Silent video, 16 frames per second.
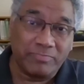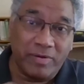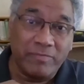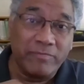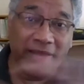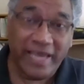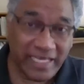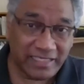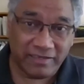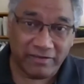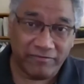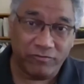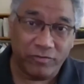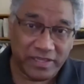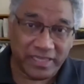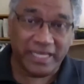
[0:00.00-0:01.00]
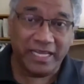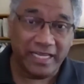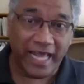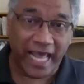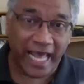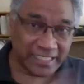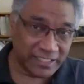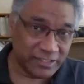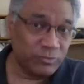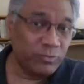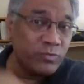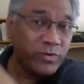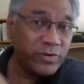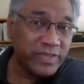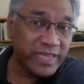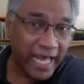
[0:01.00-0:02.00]
pervasive within as
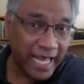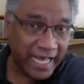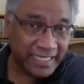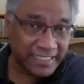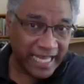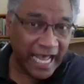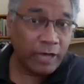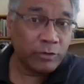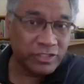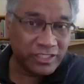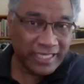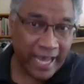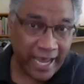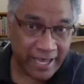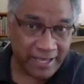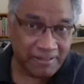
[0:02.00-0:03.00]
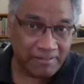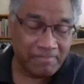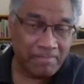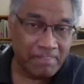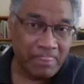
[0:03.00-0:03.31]
outside.